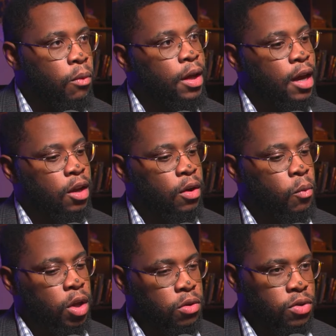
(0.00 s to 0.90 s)
We'll get
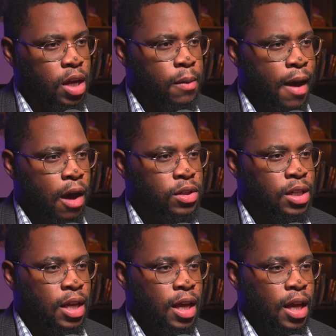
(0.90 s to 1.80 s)
what you think
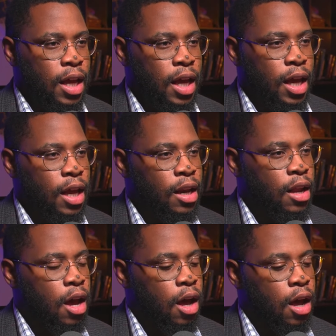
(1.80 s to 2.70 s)
about
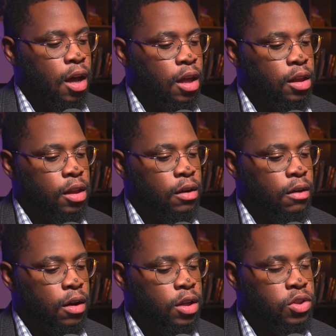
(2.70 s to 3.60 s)
in
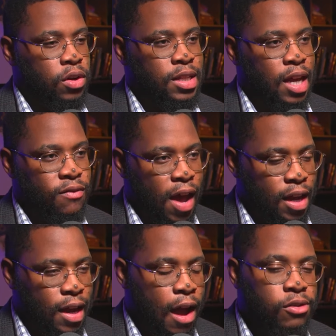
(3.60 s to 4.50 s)
concerning the Second
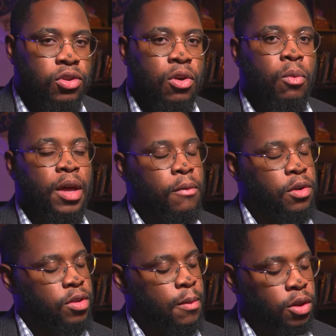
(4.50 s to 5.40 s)
Vatican Council. We'll get
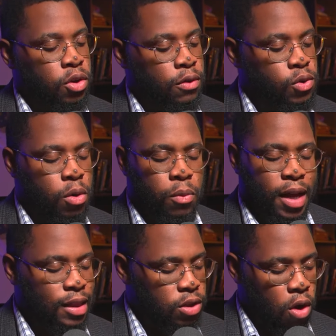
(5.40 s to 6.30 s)
what you think about the Novus Order. We'll
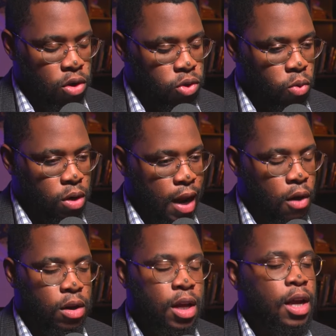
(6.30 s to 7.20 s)
get this all sorted
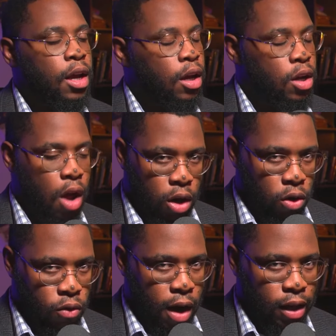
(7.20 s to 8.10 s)
out.
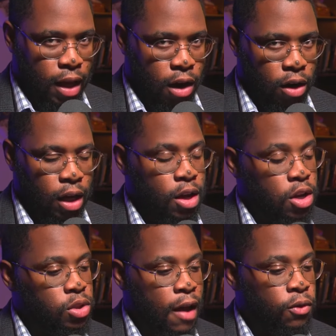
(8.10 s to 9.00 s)
Canonical regularity,
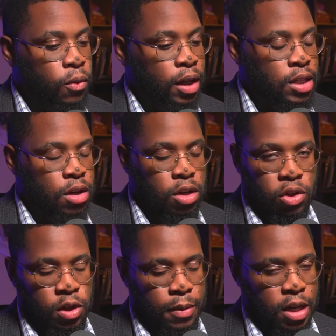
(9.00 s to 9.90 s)
so everyone at least on
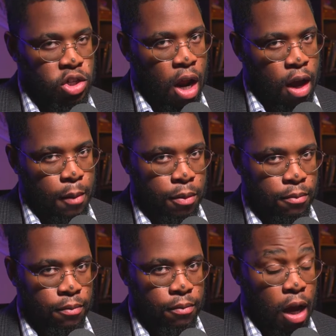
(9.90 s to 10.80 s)
YouTube can shut up,
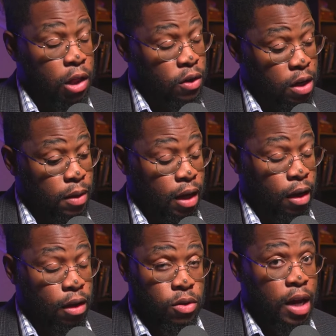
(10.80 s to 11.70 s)
including
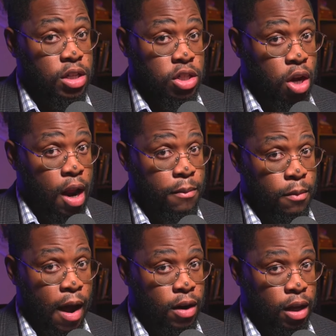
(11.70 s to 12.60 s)
me, so I can just shut up
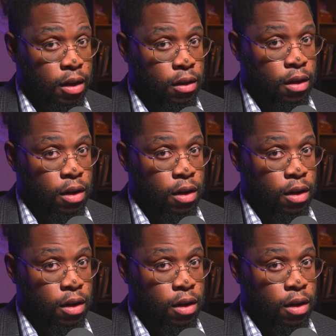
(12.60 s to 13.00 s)
about it.